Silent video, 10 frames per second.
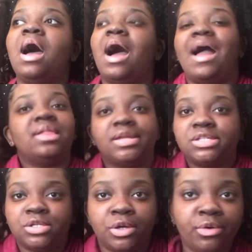I like
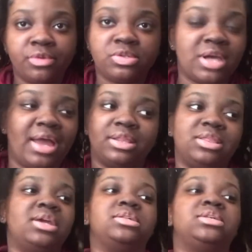to know those kind of
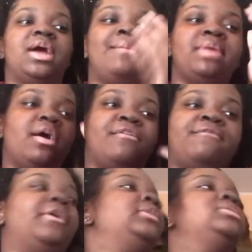things, and I'm not
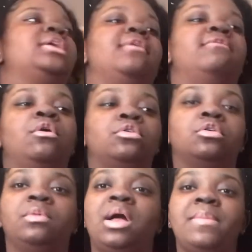afraid to get
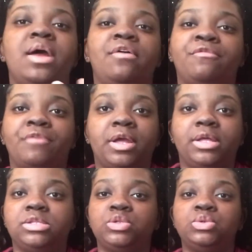vulnerable. I'm not
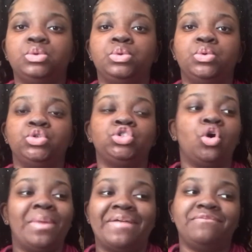afraid to
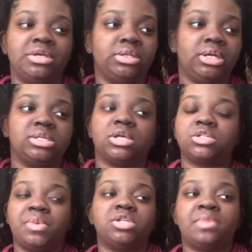show my feelings,
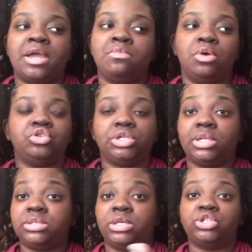express my
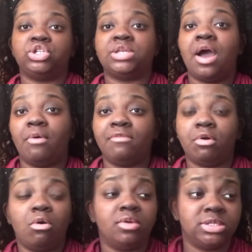emotions. That's just how I've
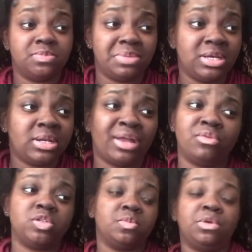always been. I know
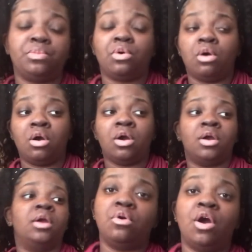some people
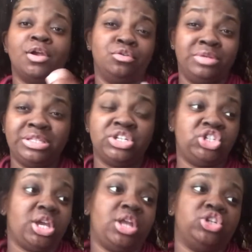are, you need to
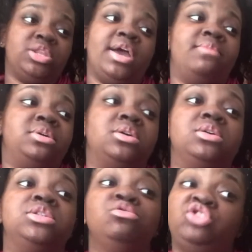change that
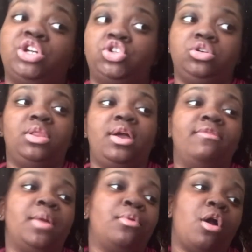because it will change your life,
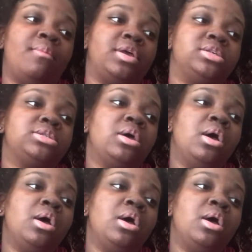I promise.